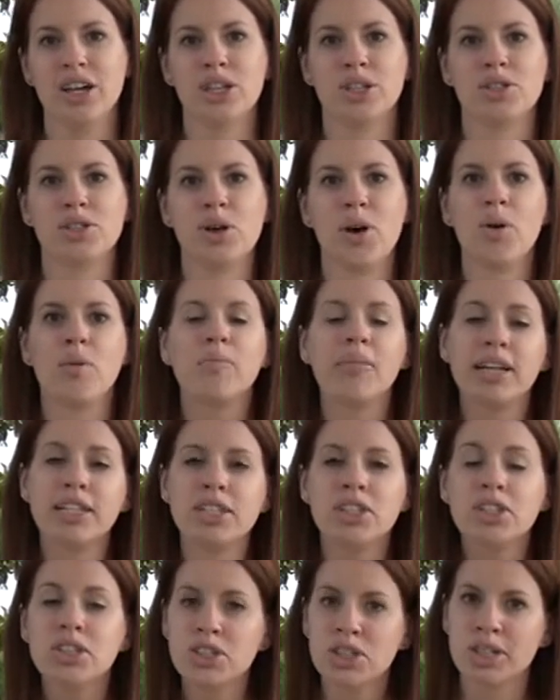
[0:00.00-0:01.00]
So my
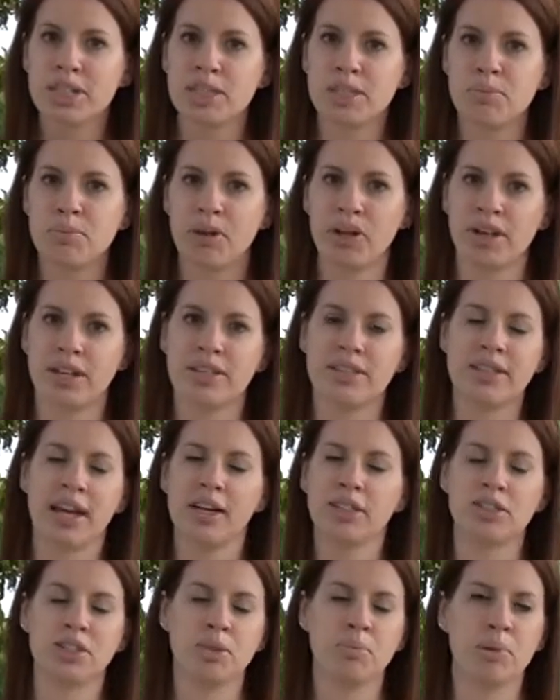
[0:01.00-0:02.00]
teaching experience
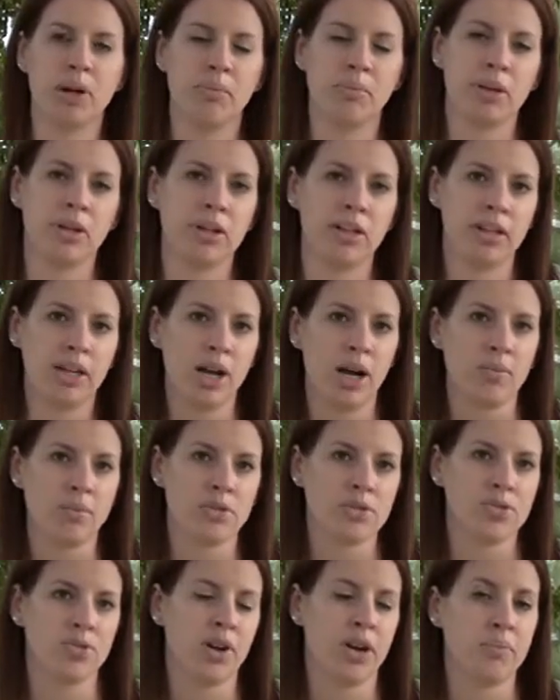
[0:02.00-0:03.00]
actually primarily
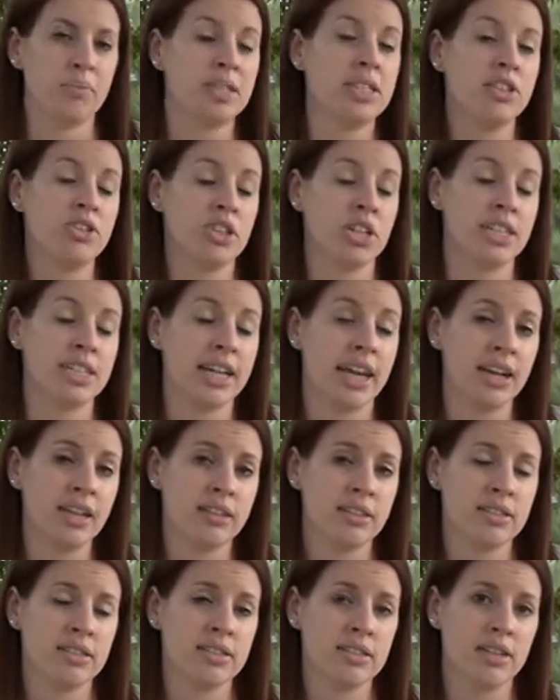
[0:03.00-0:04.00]
comes from teaching
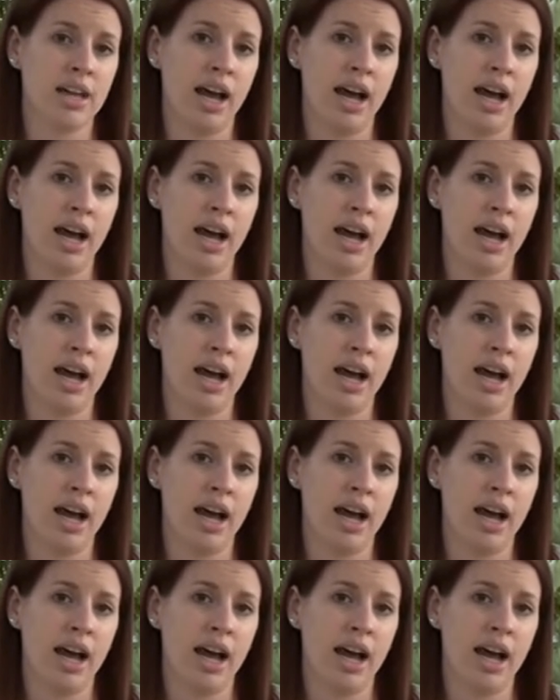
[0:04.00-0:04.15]
dance.